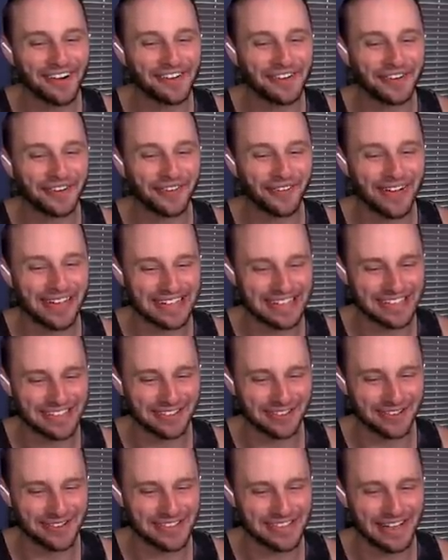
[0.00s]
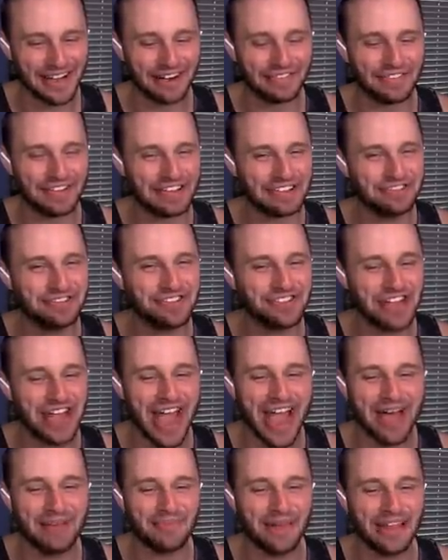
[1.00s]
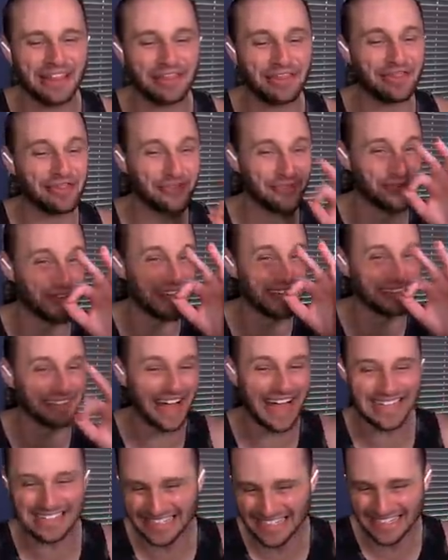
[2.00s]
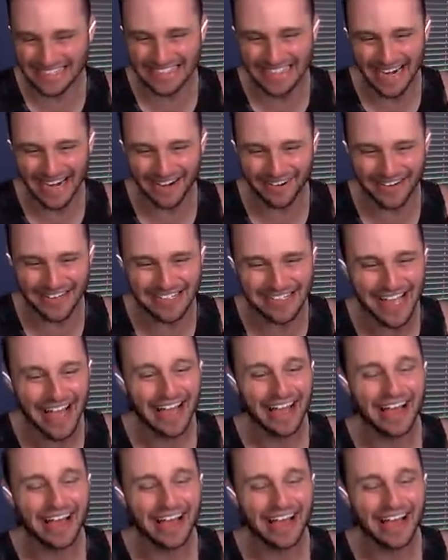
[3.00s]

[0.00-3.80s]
crystals of enchantment, three legendaries,